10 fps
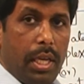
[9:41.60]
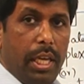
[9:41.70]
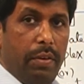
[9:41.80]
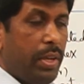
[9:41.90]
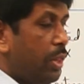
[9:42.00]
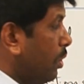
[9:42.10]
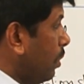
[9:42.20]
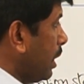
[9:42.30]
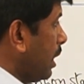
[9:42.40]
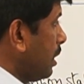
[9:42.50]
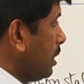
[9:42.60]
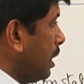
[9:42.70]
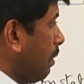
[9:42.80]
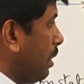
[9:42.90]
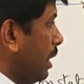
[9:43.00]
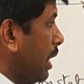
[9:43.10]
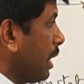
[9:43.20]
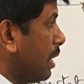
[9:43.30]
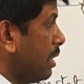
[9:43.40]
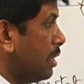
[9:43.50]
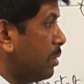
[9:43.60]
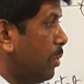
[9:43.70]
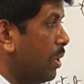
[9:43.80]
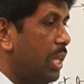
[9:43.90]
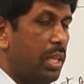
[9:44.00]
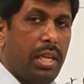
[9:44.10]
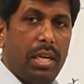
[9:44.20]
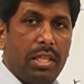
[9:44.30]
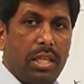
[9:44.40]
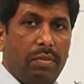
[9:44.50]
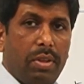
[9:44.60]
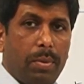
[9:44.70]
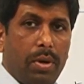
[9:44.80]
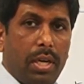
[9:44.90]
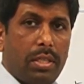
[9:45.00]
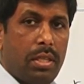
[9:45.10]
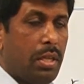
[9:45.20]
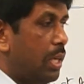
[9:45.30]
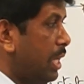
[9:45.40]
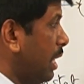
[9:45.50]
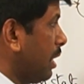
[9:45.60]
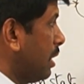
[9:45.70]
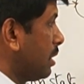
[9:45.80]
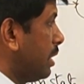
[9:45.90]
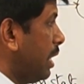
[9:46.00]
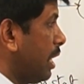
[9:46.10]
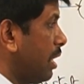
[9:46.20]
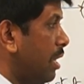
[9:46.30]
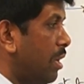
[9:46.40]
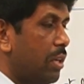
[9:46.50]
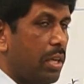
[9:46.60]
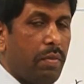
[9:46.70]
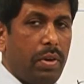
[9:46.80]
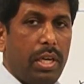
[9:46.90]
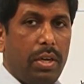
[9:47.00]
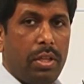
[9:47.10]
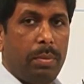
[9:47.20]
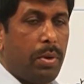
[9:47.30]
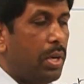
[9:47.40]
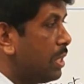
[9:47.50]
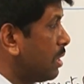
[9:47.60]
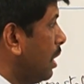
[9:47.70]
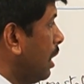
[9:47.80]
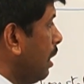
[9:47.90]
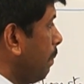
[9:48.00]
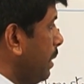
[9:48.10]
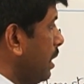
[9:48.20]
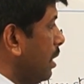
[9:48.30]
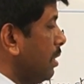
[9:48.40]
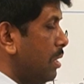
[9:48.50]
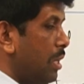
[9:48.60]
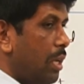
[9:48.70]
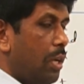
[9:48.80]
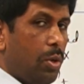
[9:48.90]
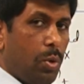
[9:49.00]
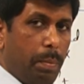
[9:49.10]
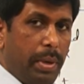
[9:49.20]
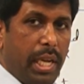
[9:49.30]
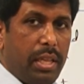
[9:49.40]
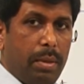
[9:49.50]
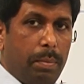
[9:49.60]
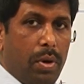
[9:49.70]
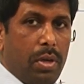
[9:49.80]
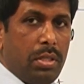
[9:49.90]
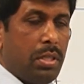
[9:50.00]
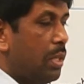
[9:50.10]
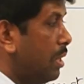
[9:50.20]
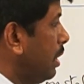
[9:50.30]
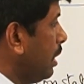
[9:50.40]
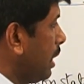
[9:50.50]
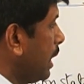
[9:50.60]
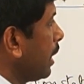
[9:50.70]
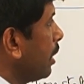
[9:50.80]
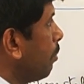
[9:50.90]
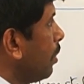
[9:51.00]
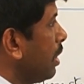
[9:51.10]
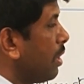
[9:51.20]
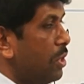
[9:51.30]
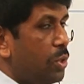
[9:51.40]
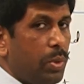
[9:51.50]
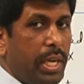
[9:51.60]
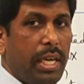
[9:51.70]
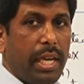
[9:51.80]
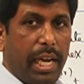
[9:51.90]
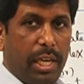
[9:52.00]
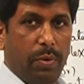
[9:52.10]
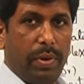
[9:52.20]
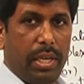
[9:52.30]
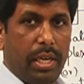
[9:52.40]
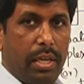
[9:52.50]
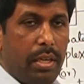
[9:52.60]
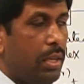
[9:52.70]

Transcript: Even though energy of the reactants is more than the energy of the products, reactants directly not converting into the products because to break the bonds, the reactant molecules to get activated.